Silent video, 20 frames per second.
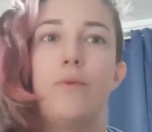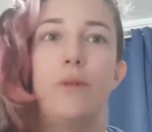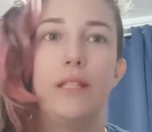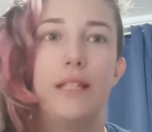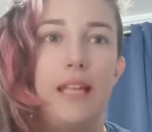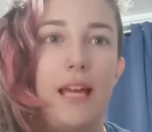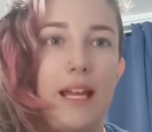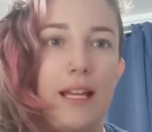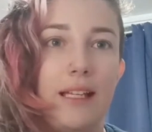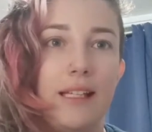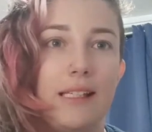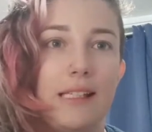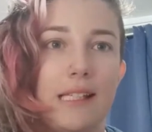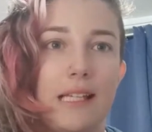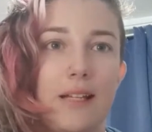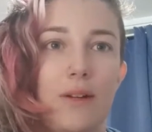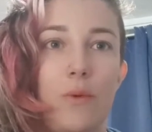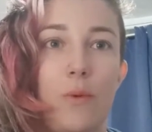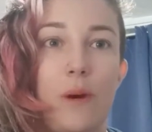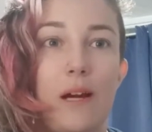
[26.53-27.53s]
What the heck is
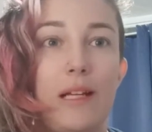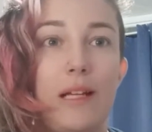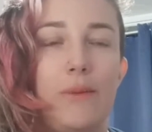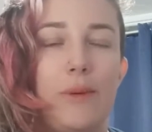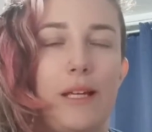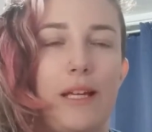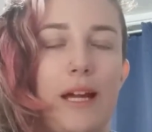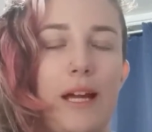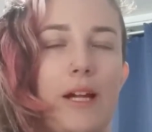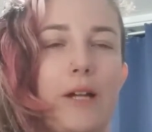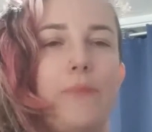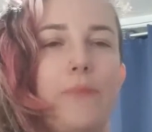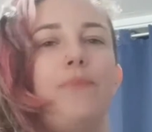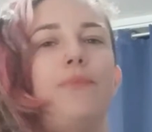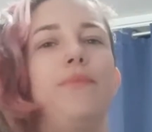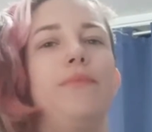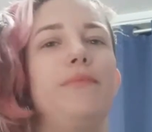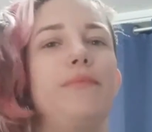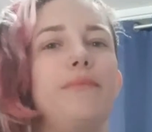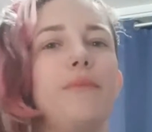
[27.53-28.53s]
it? Why do we care?
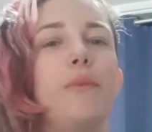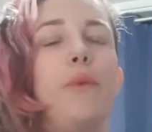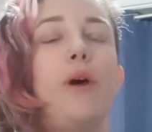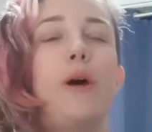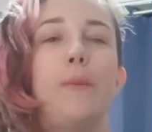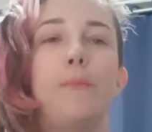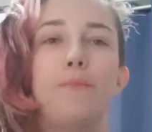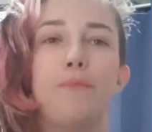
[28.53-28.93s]
Well,